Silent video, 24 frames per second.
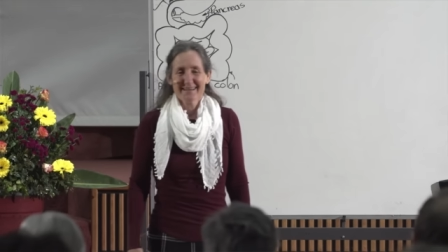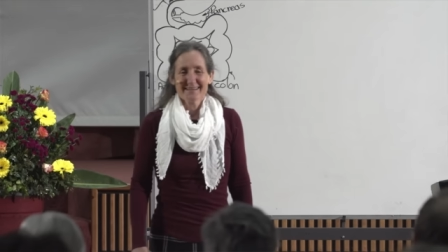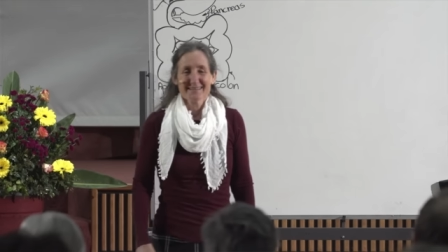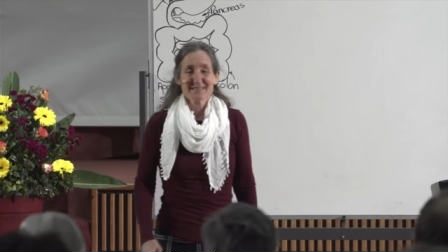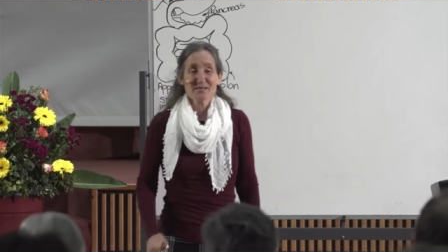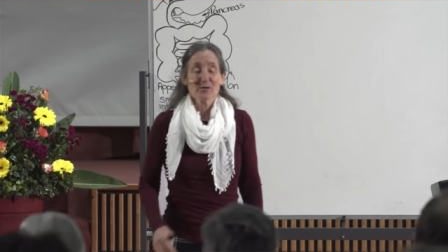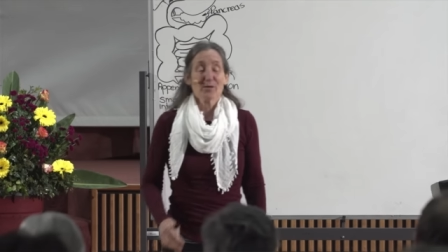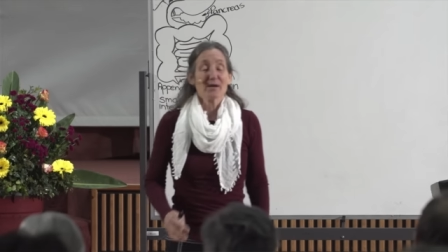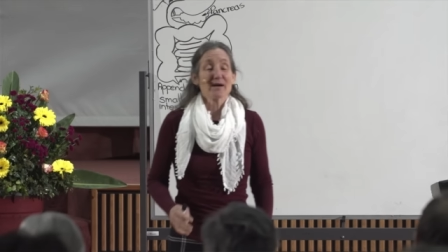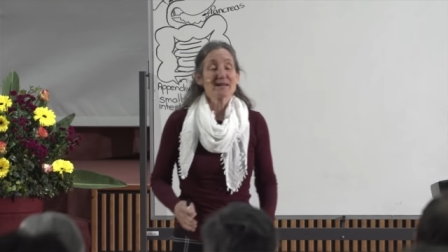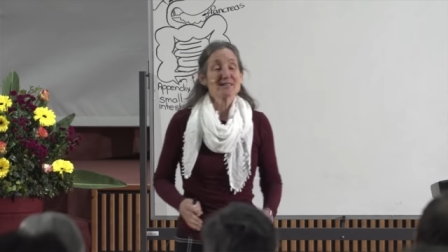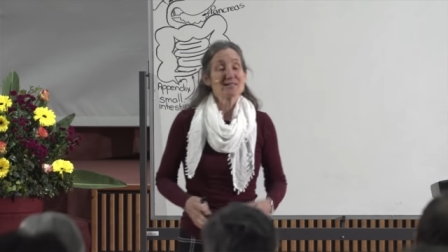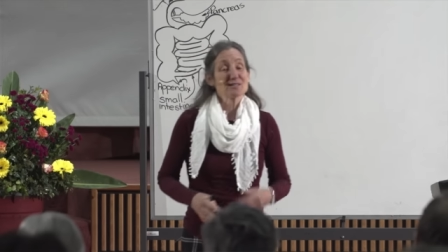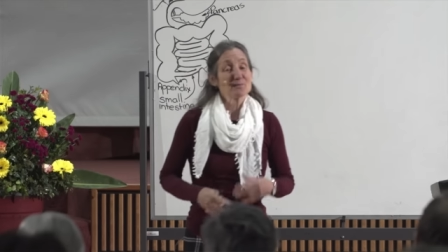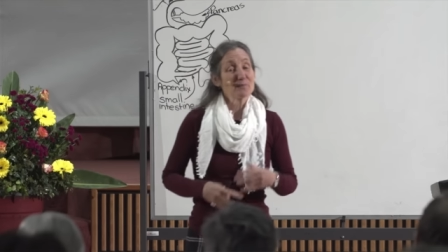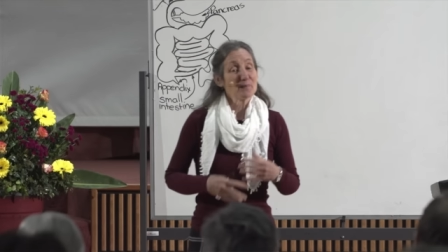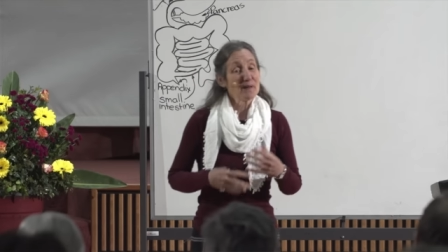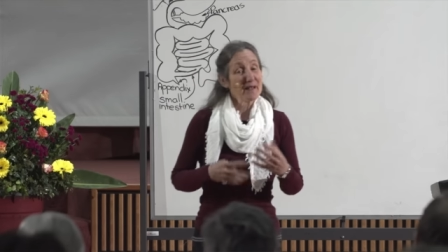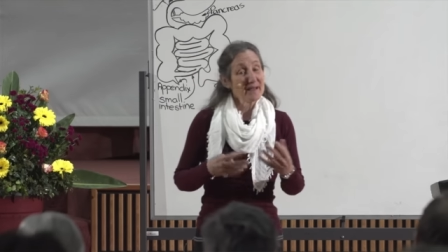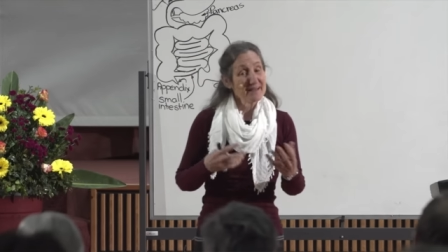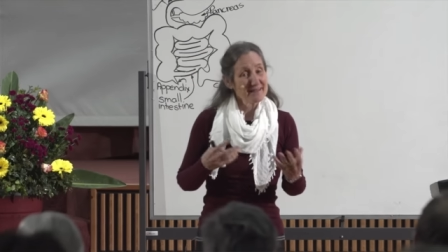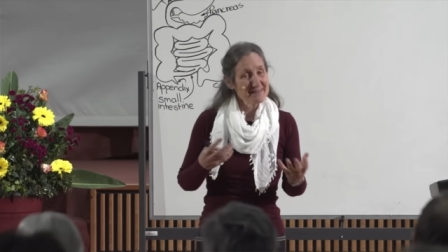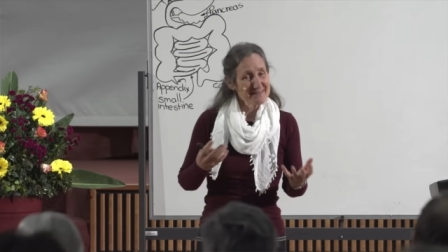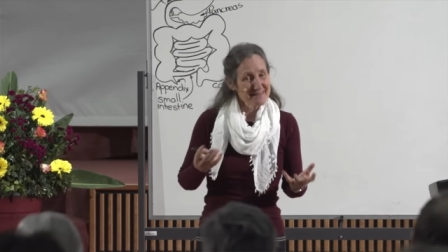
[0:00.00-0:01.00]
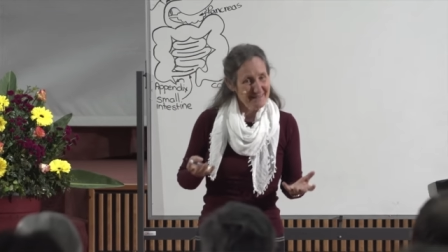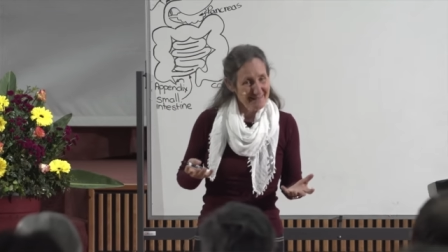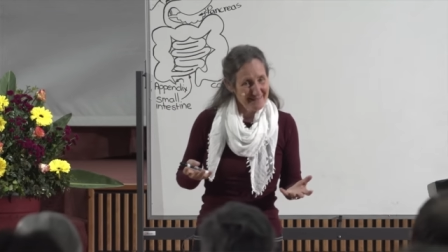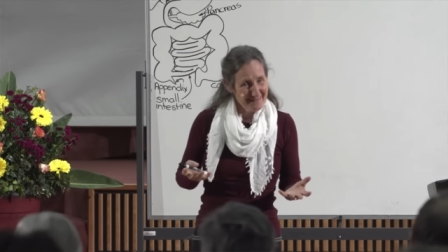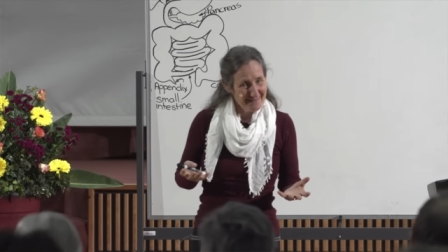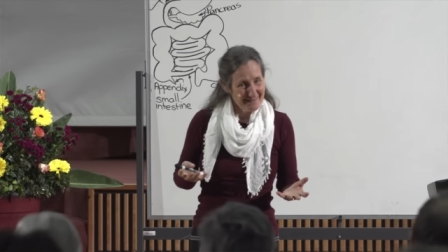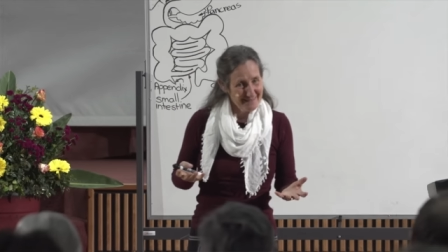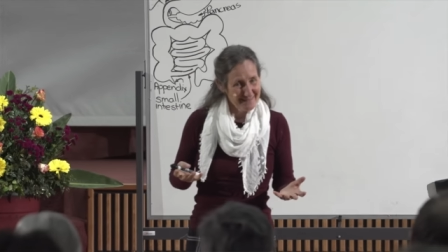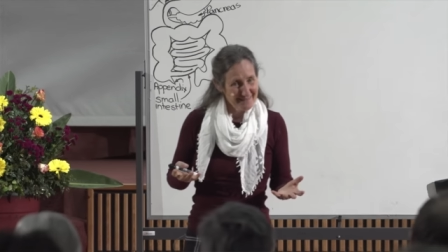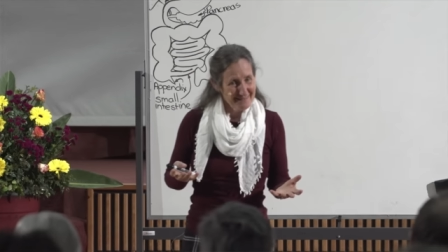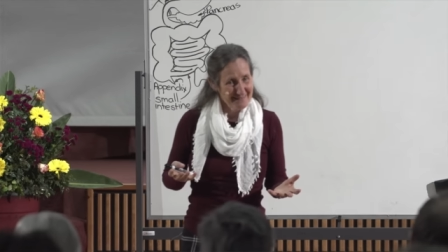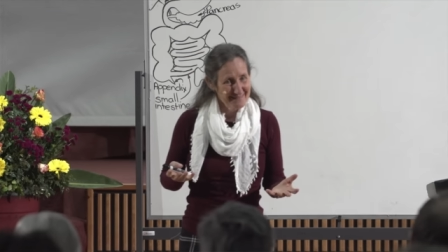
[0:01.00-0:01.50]
So I explained to
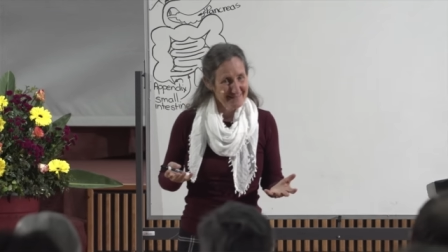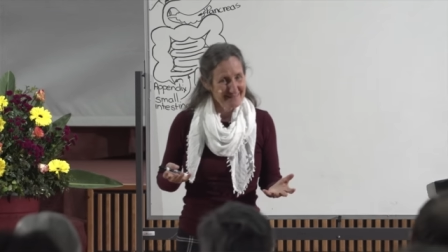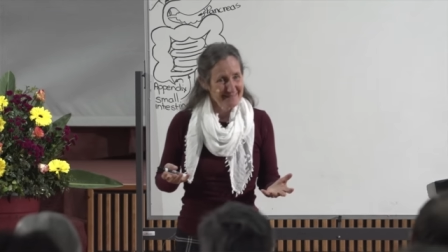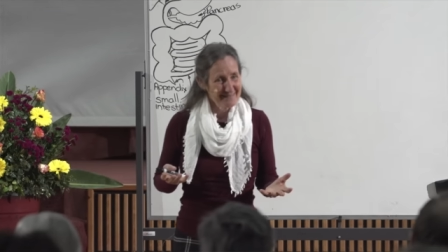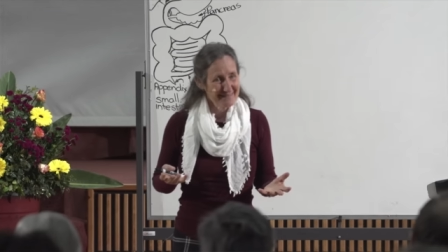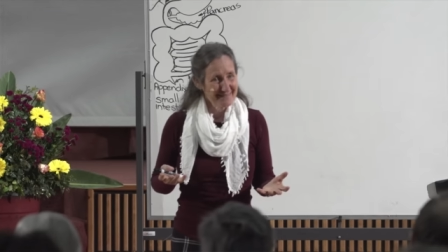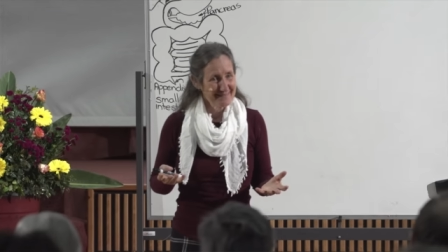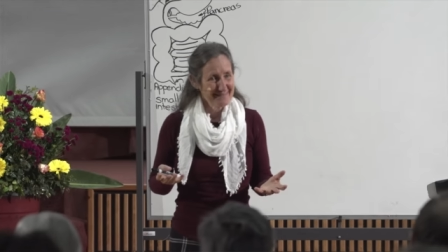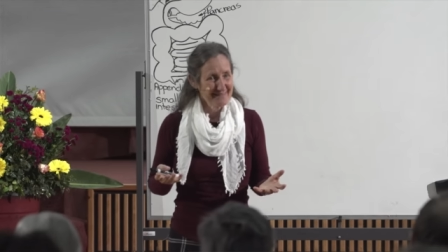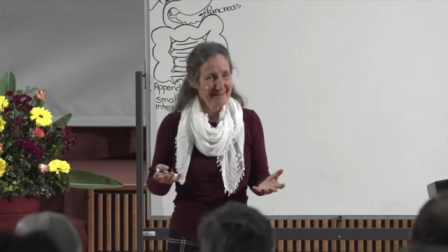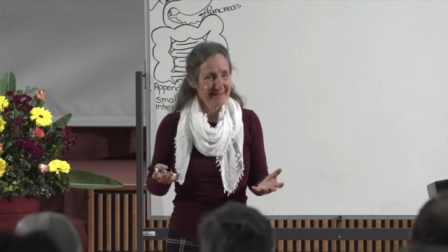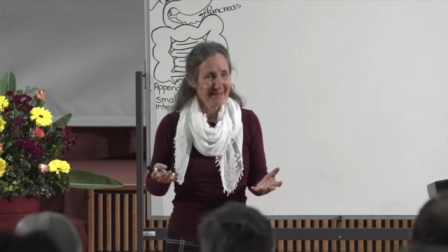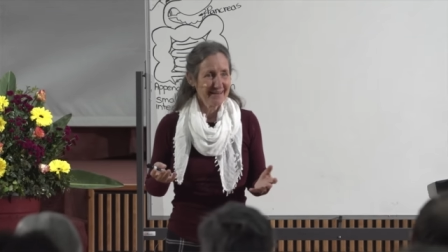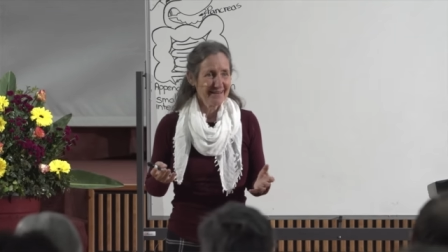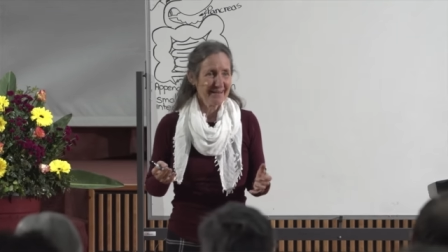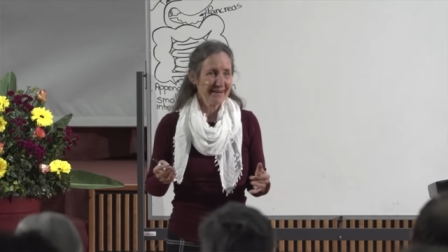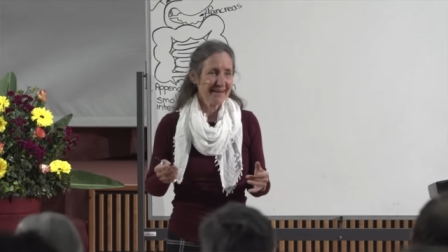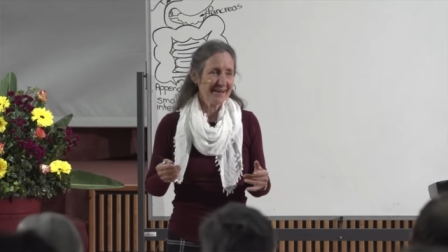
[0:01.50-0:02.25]
her, and